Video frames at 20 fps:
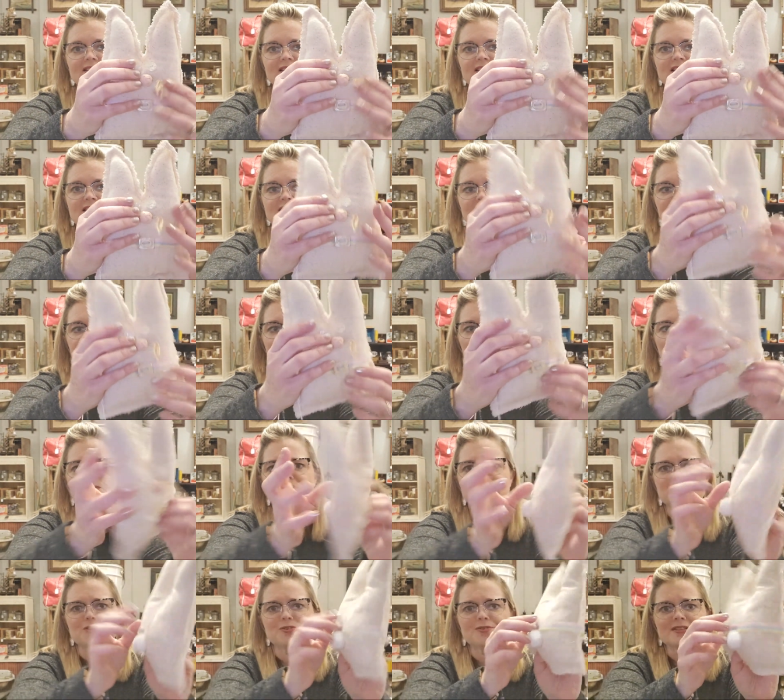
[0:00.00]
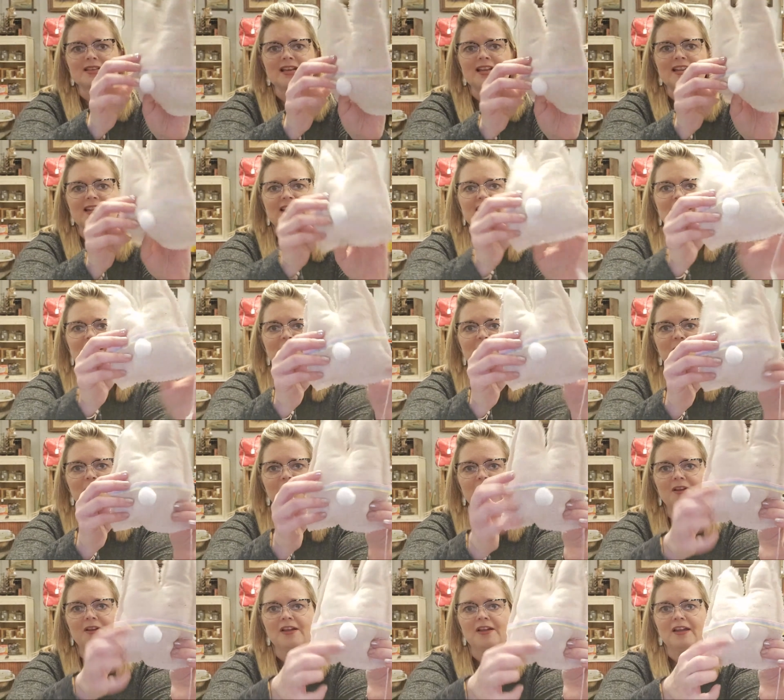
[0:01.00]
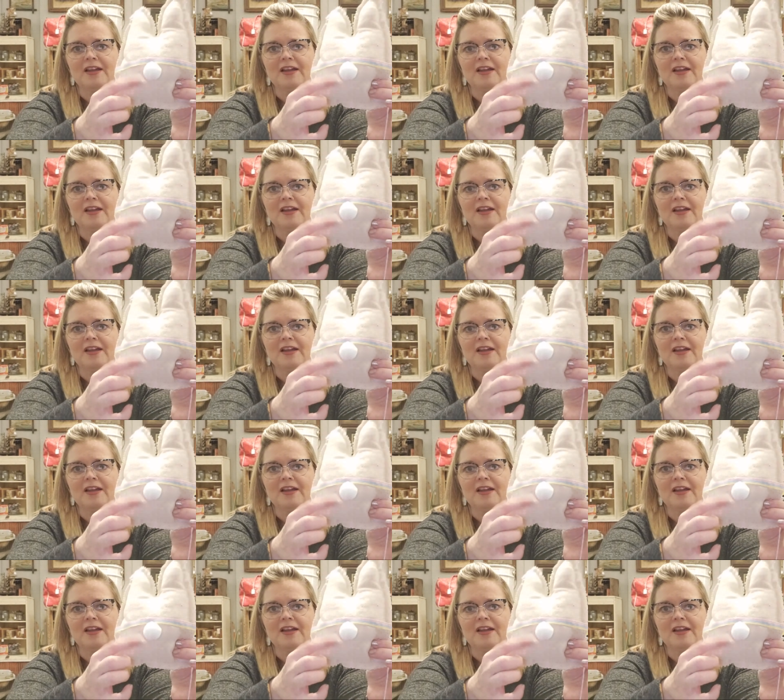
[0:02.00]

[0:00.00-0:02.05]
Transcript: and he's got little whiskers and a little,